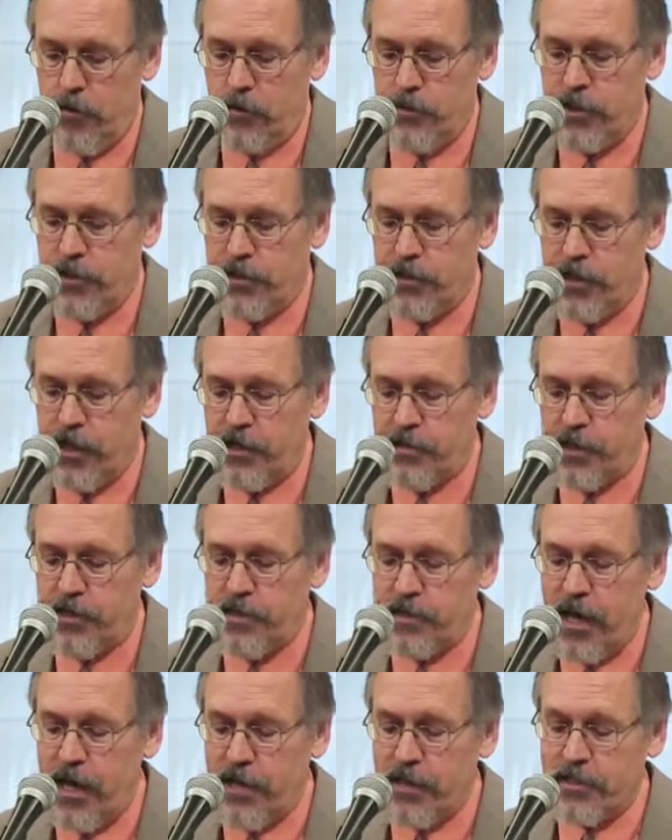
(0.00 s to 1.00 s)
She says
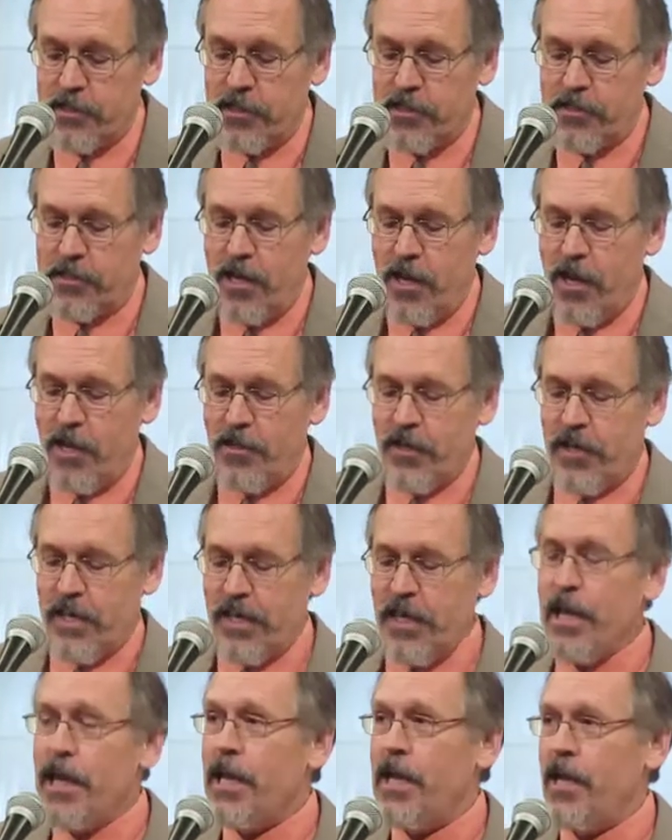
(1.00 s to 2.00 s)
aesthetics is the
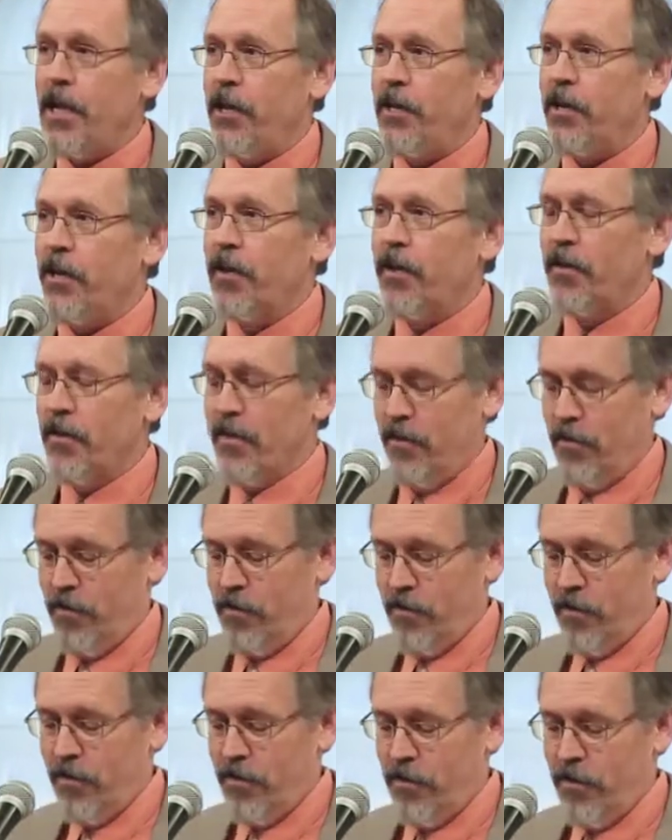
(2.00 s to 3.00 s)
key.
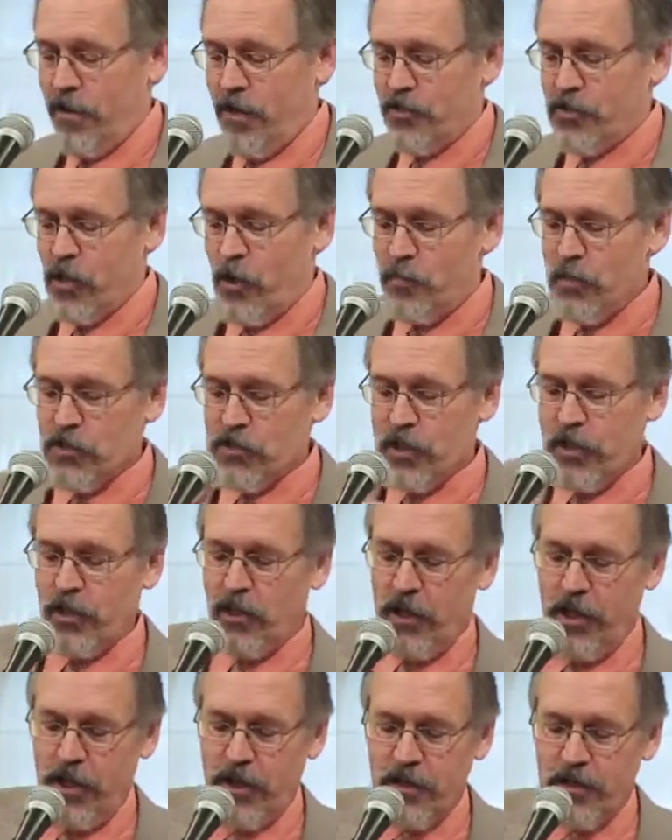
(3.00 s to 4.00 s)
It's our missing
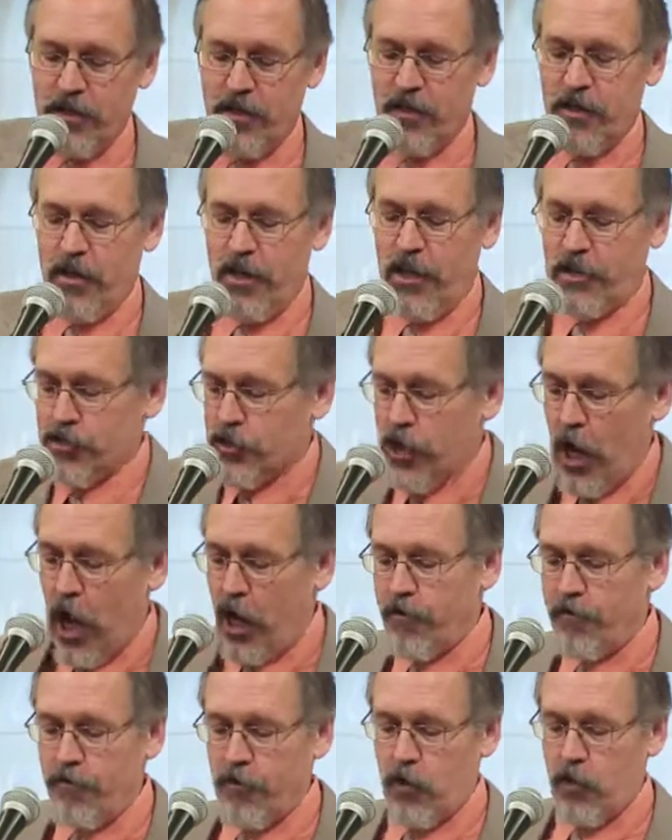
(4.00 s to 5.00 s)
link. It's
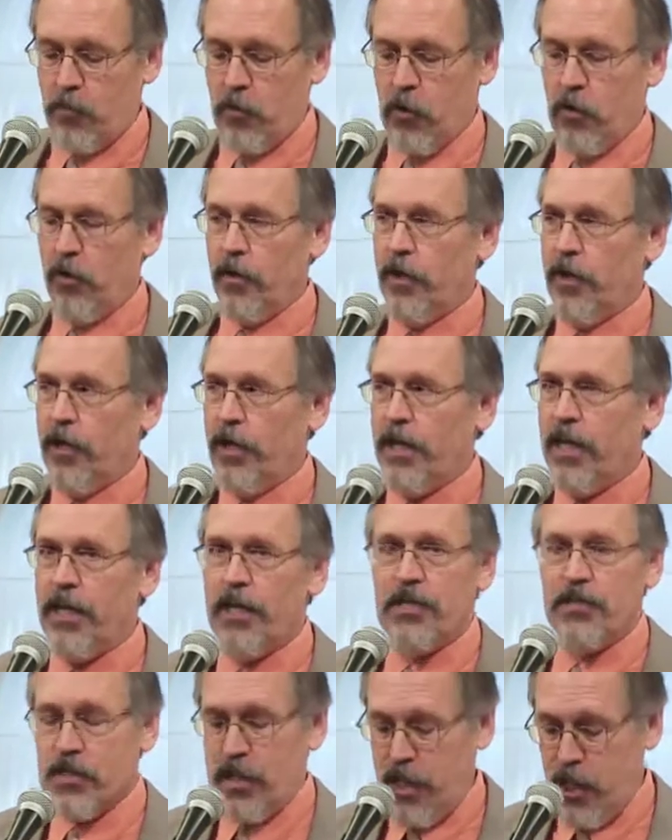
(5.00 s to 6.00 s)
nonverbal. It
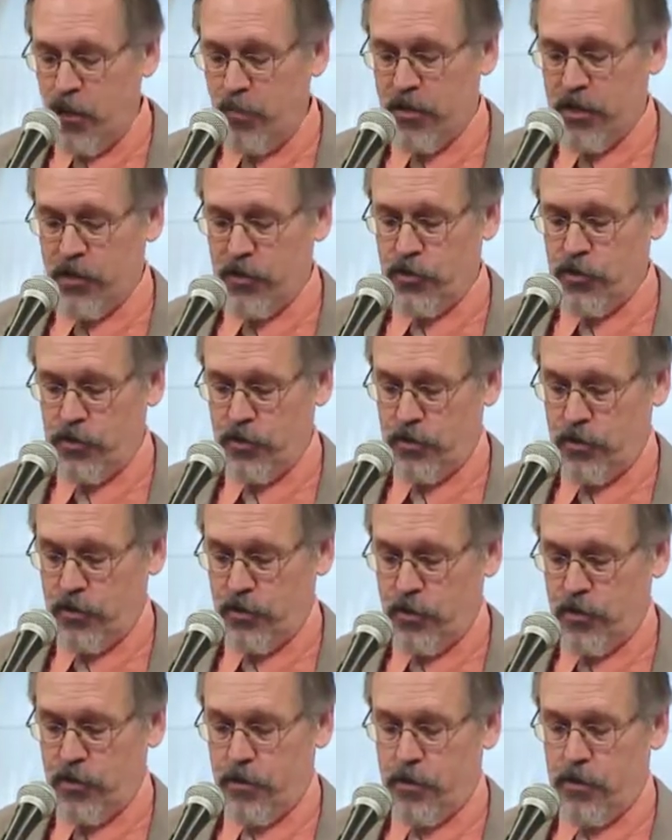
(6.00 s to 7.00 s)
is image.
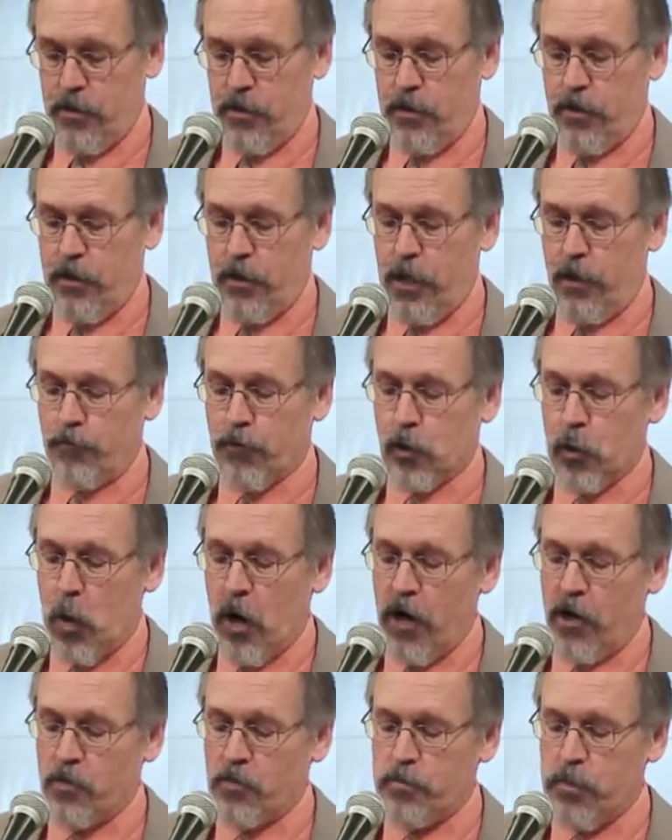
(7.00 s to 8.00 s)
It
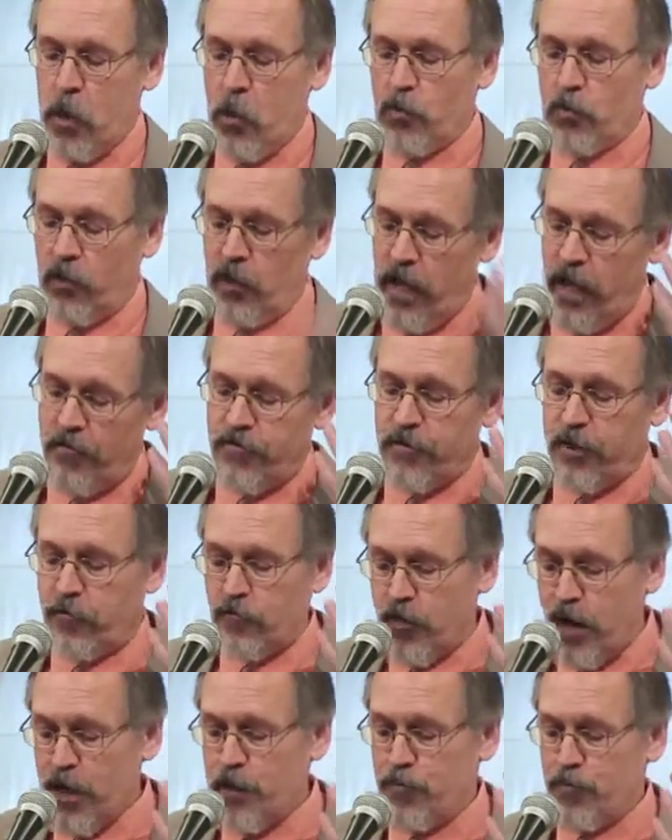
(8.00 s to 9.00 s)
requires both left and
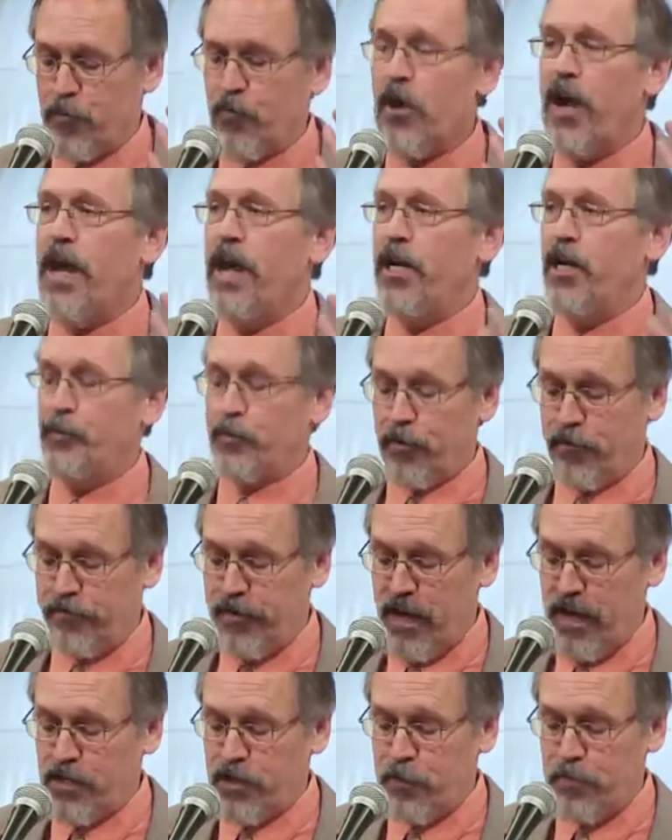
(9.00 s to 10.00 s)
right brain. It
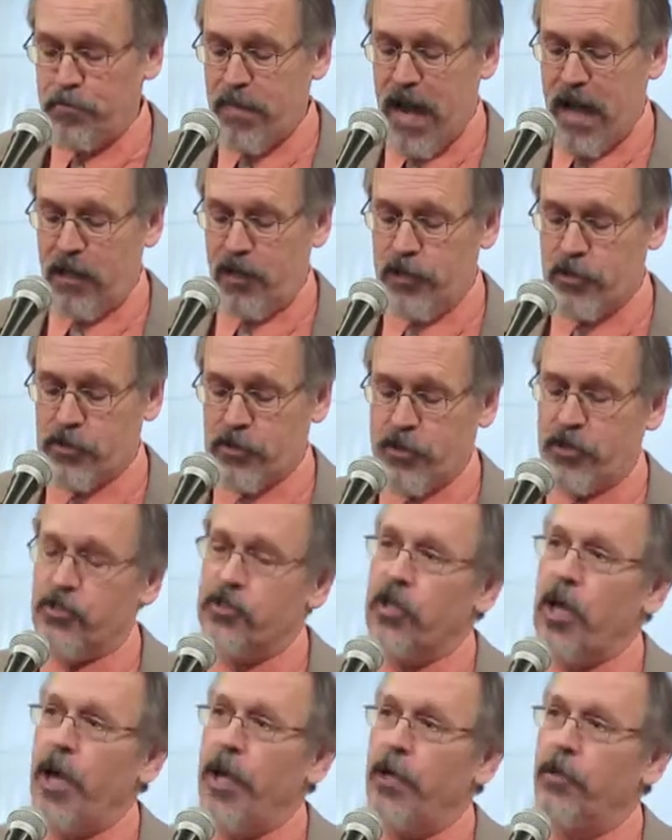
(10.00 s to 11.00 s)
provides a balance to
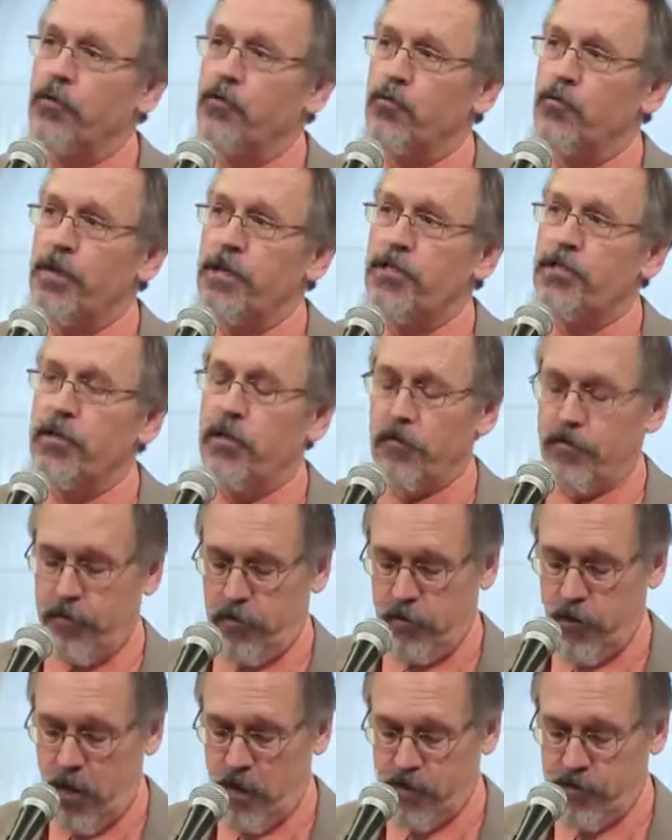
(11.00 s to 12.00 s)
science, reason, and
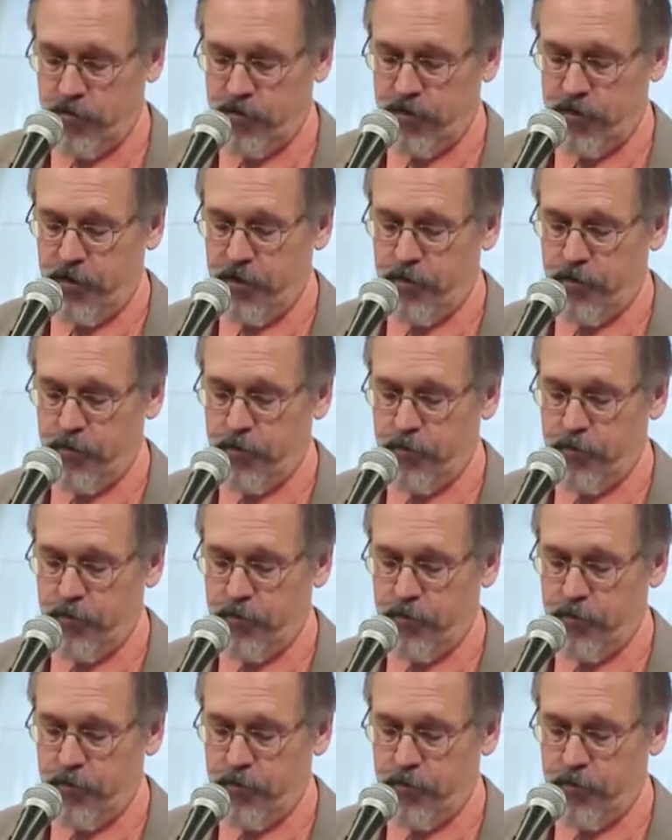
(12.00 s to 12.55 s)
philosophy.